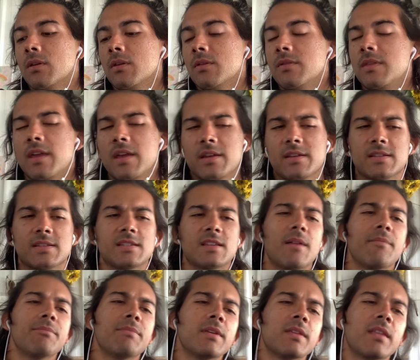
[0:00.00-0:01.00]
There's
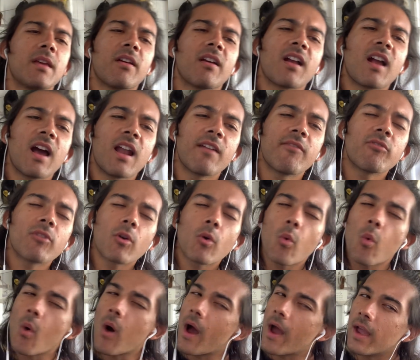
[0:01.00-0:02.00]
something that kind of
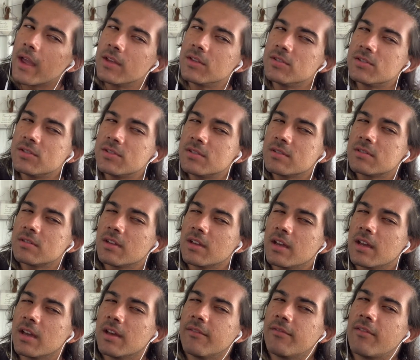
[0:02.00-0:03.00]
requires
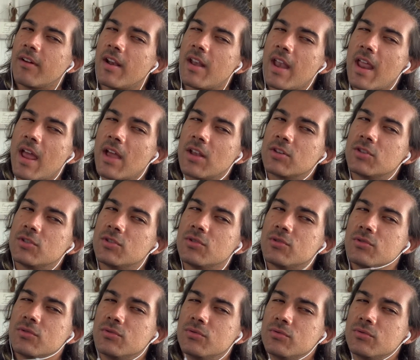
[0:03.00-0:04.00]
a
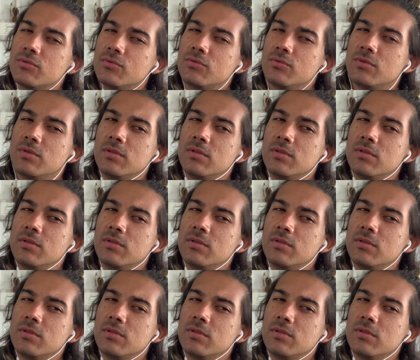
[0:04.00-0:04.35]
financial,